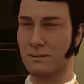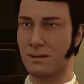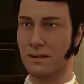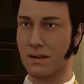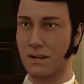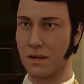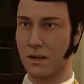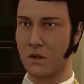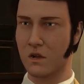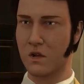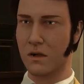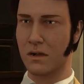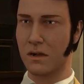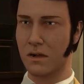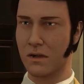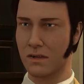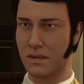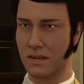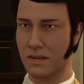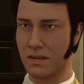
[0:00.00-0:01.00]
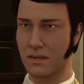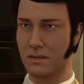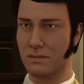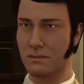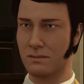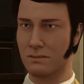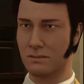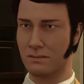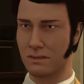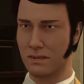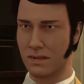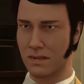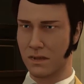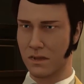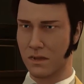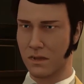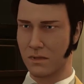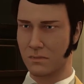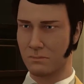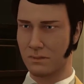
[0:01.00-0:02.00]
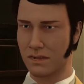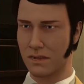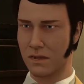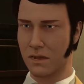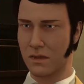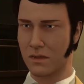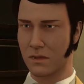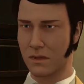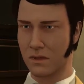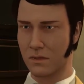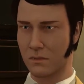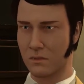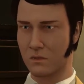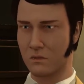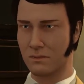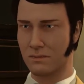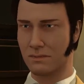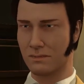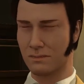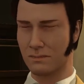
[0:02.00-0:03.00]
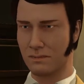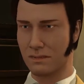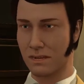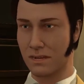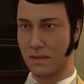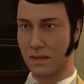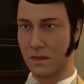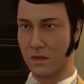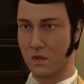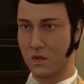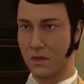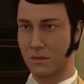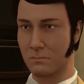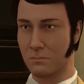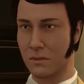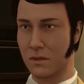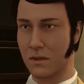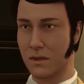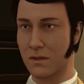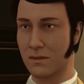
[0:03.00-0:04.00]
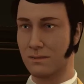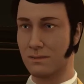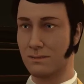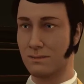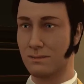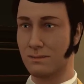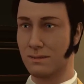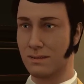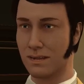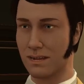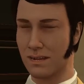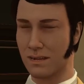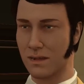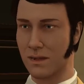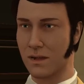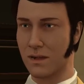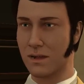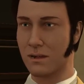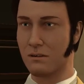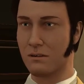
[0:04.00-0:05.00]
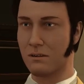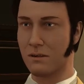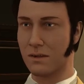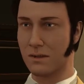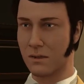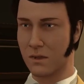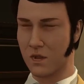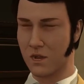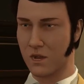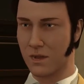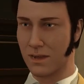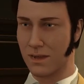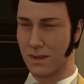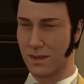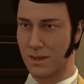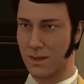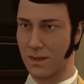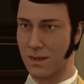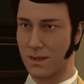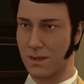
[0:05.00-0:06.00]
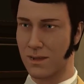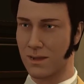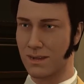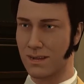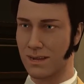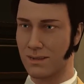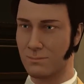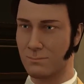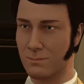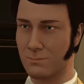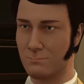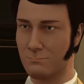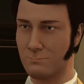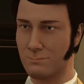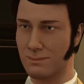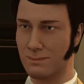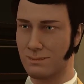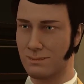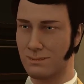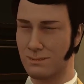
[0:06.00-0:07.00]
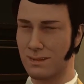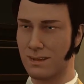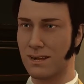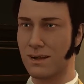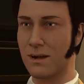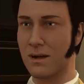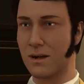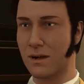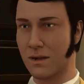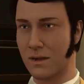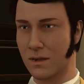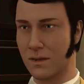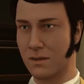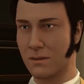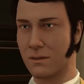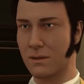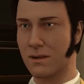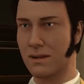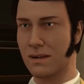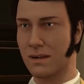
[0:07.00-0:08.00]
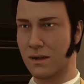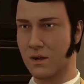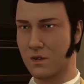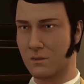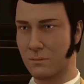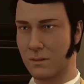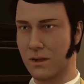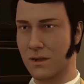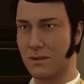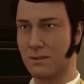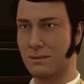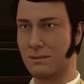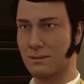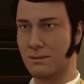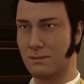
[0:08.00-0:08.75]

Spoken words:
I could wear a tie. I could let my hair grow. I could wear a beard. I'll carry fake jewelry and look like a pimp. I could dress like a woman.